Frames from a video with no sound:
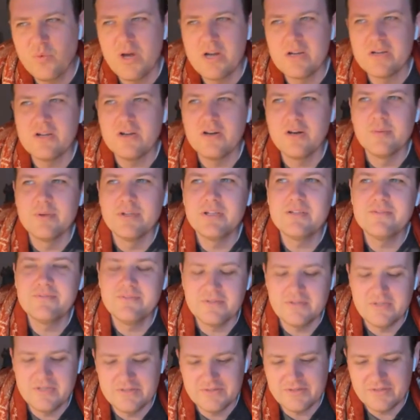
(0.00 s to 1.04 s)
one comic a
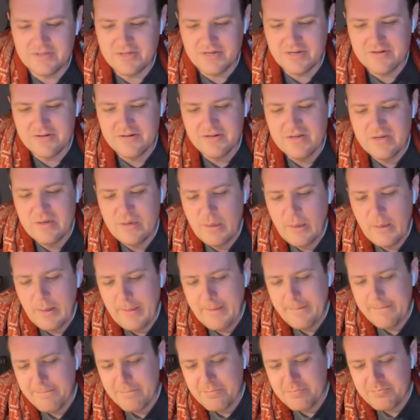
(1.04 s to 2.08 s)
few years ago.
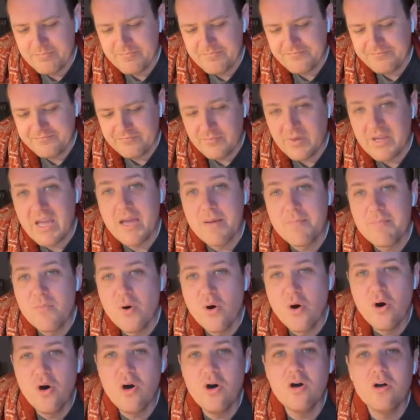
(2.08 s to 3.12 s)
She did
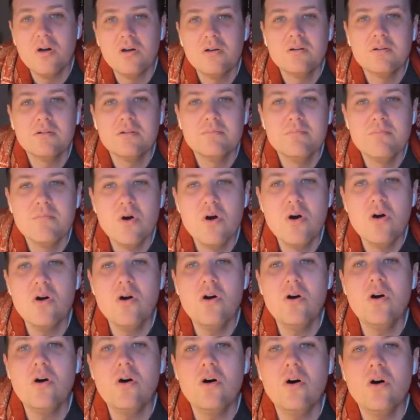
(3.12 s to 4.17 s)
some. Uh,
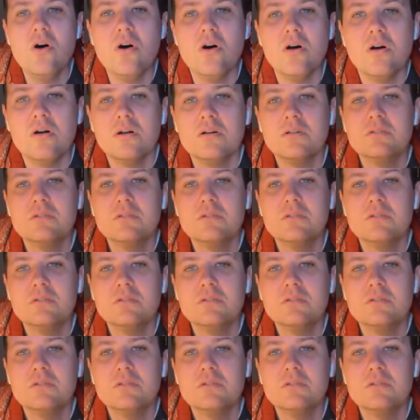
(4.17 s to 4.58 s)
more. She did some like